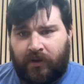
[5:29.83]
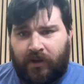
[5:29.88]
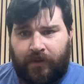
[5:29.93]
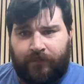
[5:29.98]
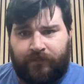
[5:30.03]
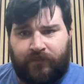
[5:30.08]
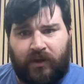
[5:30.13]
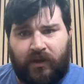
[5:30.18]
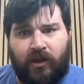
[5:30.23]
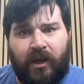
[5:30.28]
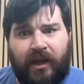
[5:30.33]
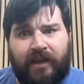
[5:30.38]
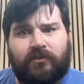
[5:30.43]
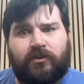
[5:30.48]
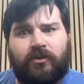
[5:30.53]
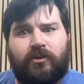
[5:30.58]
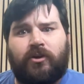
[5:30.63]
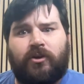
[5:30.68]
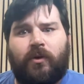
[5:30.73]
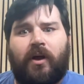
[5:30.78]
Um,
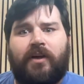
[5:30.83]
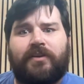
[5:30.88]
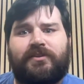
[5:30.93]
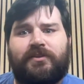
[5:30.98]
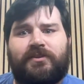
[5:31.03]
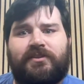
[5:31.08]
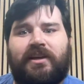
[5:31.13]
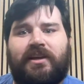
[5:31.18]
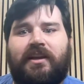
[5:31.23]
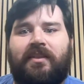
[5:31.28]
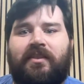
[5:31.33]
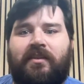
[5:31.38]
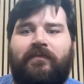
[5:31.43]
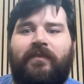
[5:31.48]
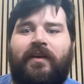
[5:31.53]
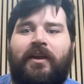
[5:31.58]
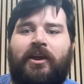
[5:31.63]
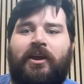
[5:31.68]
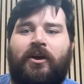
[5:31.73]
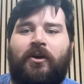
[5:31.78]
and you also said in the
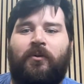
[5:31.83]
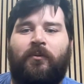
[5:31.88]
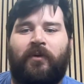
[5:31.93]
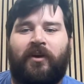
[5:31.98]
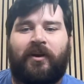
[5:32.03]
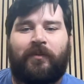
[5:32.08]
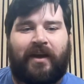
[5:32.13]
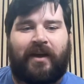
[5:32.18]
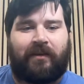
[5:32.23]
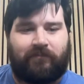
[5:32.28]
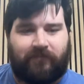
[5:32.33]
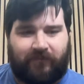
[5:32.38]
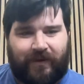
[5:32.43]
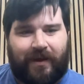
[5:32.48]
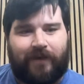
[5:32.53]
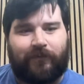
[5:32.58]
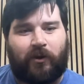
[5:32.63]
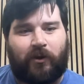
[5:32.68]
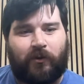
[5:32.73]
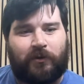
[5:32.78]
video, one of my
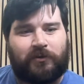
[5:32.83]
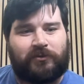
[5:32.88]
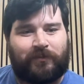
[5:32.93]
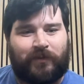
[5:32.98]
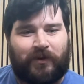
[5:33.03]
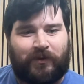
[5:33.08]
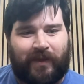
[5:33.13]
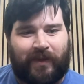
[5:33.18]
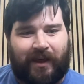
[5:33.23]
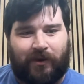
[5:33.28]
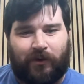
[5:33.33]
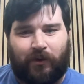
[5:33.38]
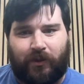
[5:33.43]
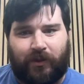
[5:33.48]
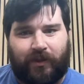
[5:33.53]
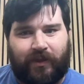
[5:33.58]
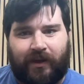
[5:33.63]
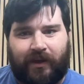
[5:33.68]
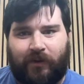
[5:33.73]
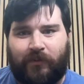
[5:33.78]
favorite quotes from you in that
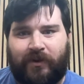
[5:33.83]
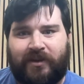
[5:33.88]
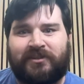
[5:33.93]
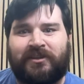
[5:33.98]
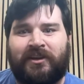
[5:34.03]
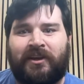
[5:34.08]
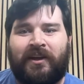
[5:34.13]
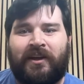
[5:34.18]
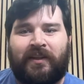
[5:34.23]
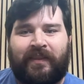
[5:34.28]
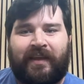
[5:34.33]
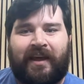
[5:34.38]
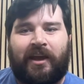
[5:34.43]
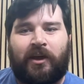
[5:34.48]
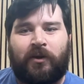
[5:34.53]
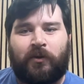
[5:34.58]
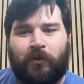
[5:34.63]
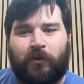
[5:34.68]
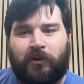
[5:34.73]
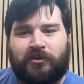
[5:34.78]
whole thing was that
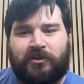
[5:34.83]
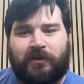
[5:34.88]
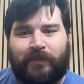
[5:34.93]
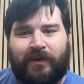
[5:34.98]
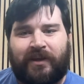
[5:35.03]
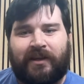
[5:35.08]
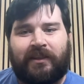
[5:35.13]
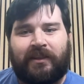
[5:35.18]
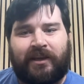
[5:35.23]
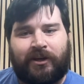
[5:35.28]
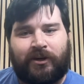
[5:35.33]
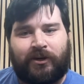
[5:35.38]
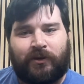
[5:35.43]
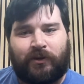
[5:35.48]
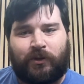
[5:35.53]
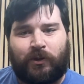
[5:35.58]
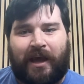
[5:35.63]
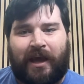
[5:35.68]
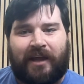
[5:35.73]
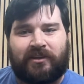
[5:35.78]
in order to be a leader,
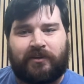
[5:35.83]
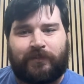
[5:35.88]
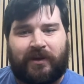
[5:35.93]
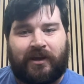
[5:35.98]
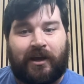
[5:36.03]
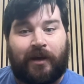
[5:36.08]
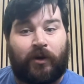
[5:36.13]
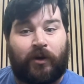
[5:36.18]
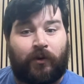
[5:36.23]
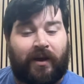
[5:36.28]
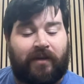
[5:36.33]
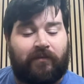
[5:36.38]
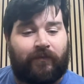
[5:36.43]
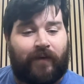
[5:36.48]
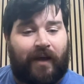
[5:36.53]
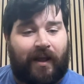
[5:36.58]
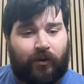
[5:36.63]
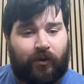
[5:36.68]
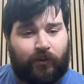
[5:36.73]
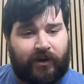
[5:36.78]
you had to become a great
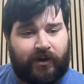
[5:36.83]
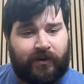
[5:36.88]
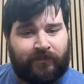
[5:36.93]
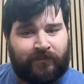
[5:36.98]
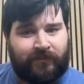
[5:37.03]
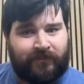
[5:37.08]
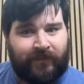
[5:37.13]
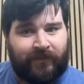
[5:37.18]
follower.